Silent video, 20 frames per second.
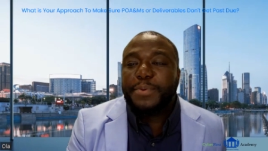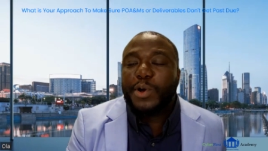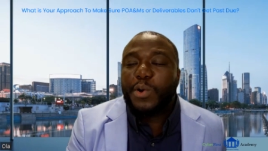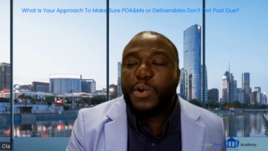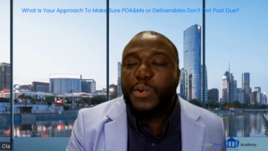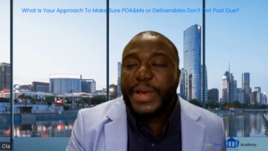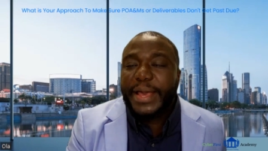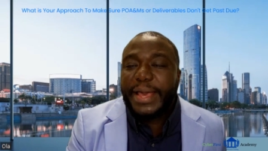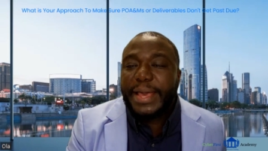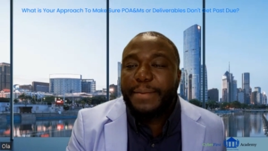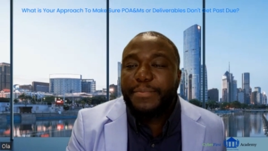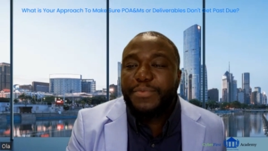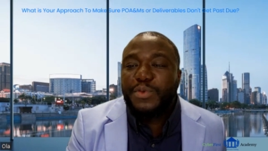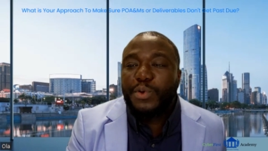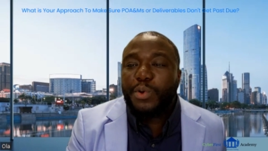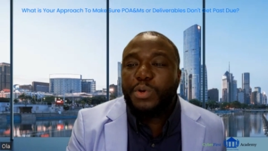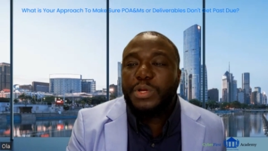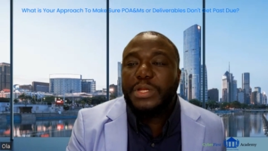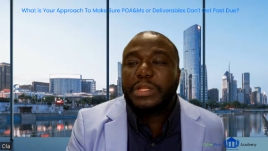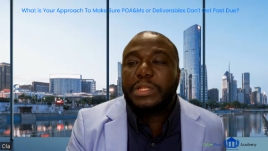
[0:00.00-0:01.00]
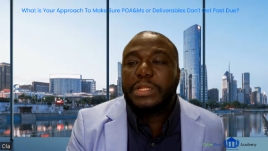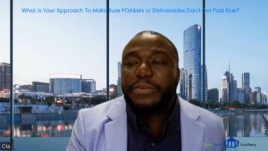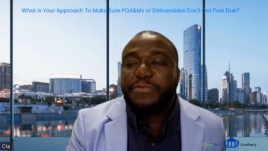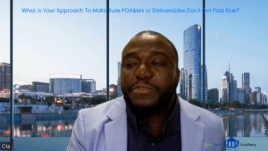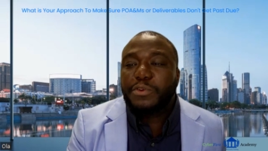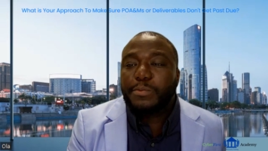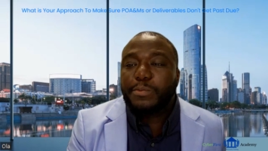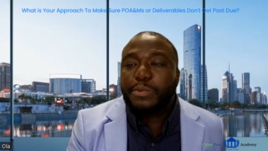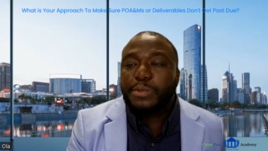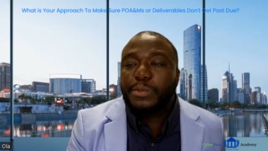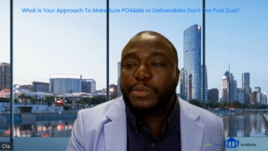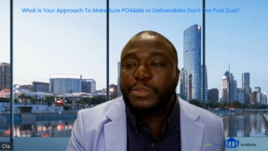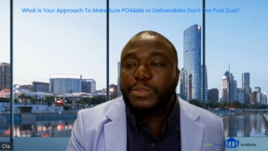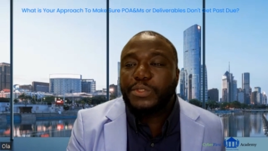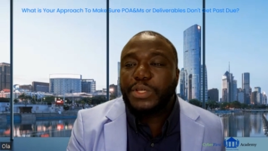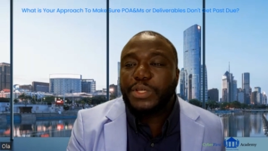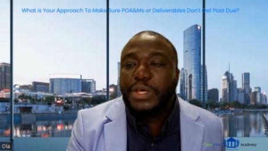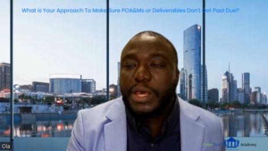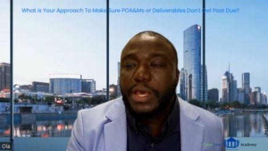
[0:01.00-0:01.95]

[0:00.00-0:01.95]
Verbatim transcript: POA&Ms or deliverables